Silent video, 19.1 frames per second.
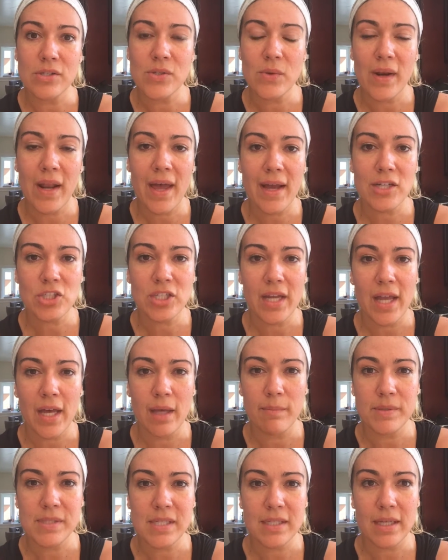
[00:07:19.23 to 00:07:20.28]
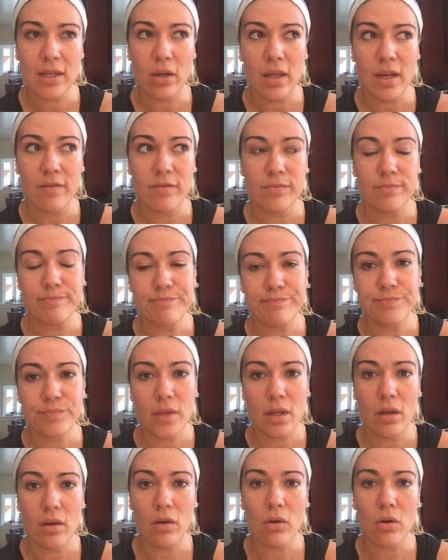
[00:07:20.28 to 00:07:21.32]
So it actually helps to like kind of,
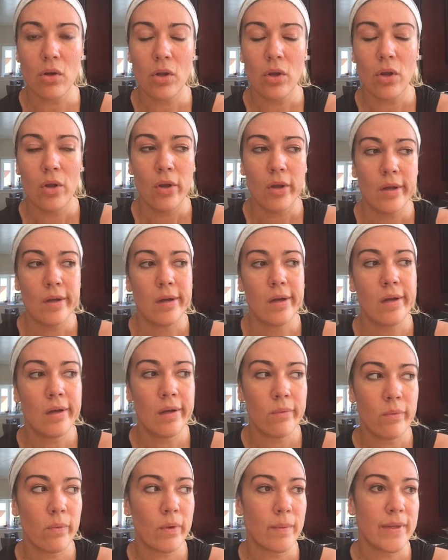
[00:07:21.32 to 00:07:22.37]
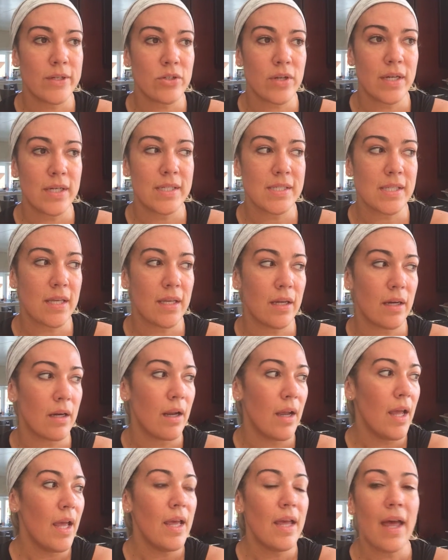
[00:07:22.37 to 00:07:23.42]
what am I trying to say here?
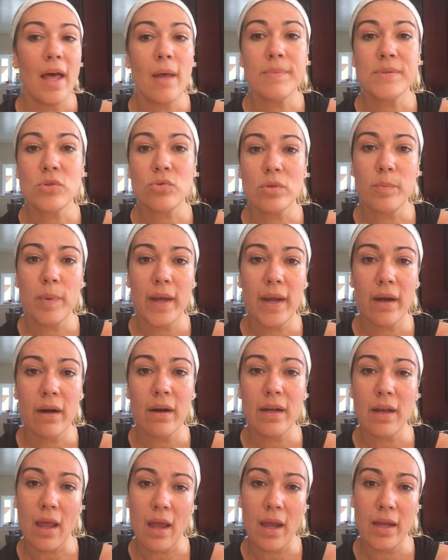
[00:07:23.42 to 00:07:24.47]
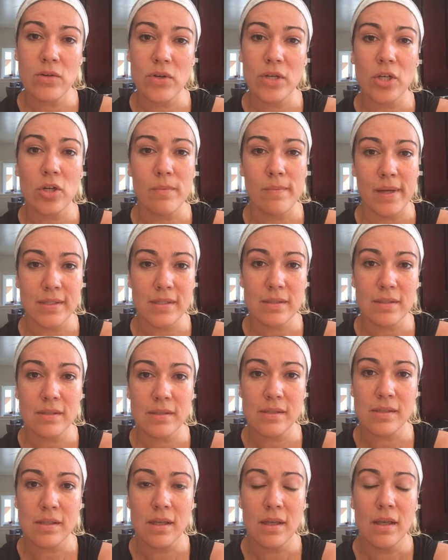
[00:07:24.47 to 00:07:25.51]
Helps to repair and hydrate your
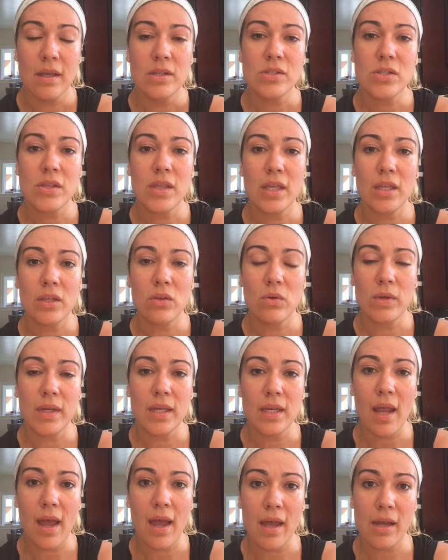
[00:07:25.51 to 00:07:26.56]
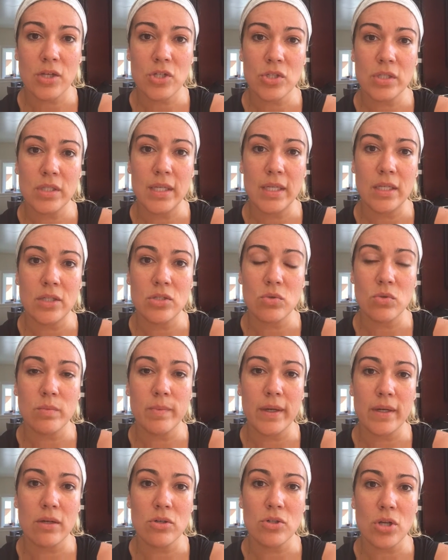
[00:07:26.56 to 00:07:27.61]
muscles so that you can actually do a
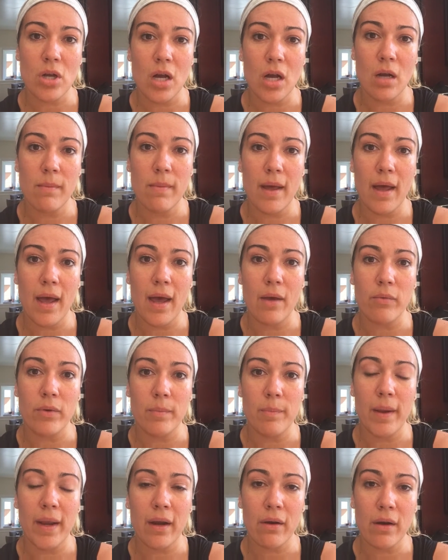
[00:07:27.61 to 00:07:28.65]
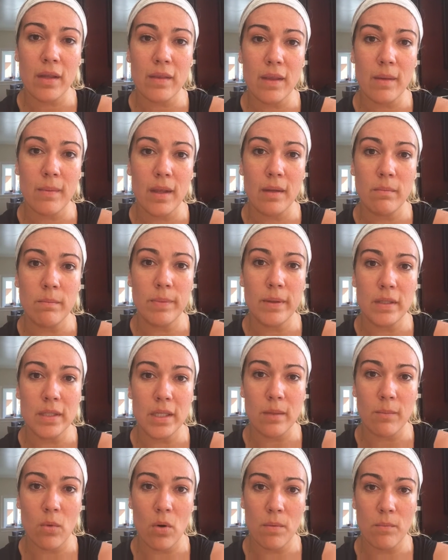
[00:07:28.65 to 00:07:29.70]
better job at repairing them and
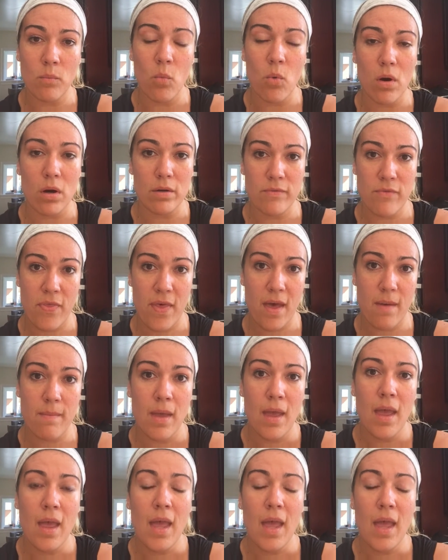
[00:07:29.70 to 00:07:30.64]
building more of them.